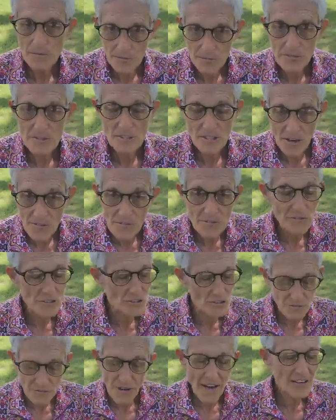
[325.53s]

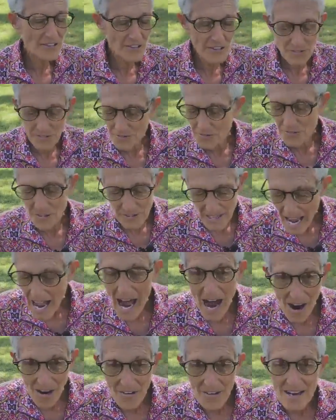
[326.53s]
suffice it for
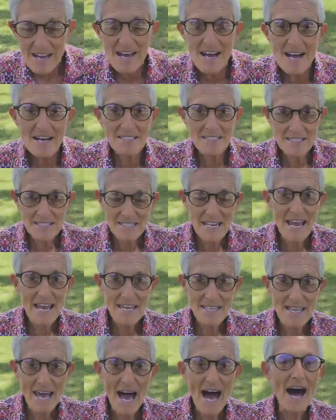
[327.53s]
now to say
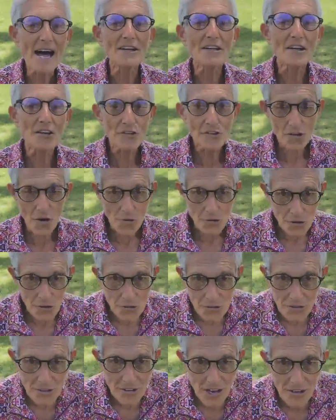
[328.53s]
that don't
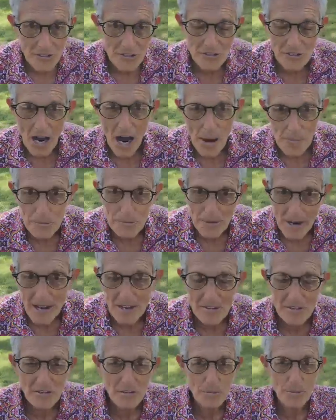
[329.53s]
use it as a top
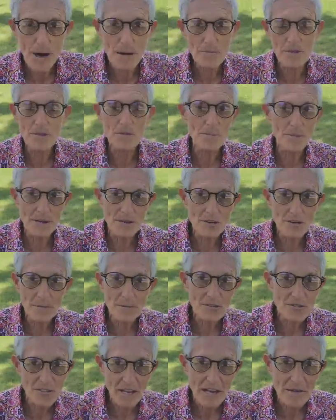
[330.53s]
dress. It's probably the biggest
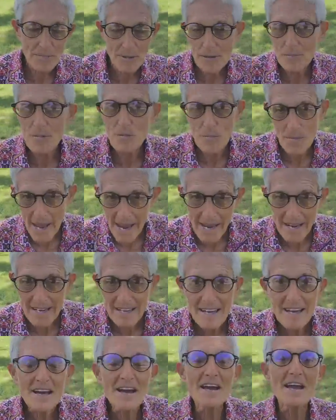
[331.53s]
mistake people make.
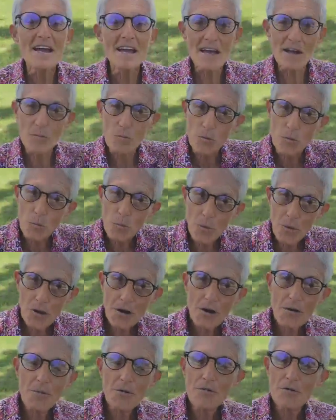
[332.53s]
It will
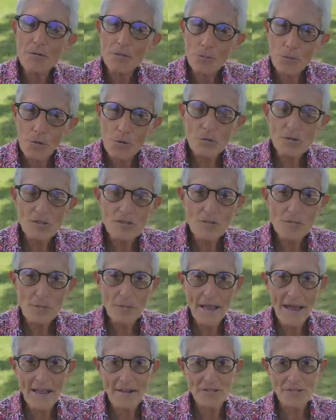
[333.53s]
work with the roots of
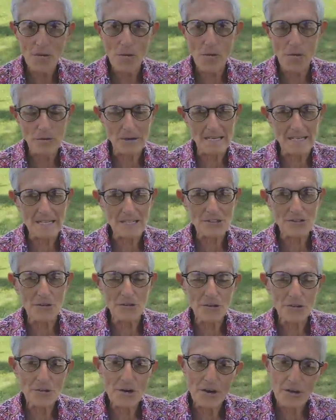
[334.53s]
plants only. So
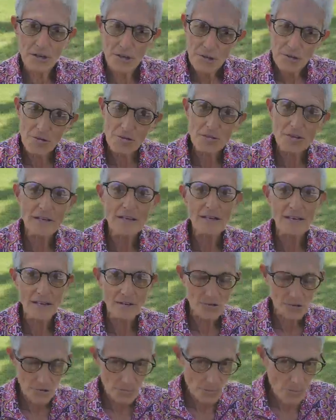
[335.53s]
you're going to use it in
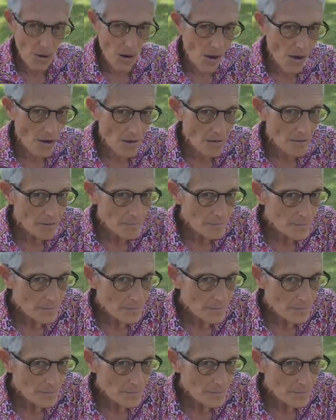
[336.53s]
small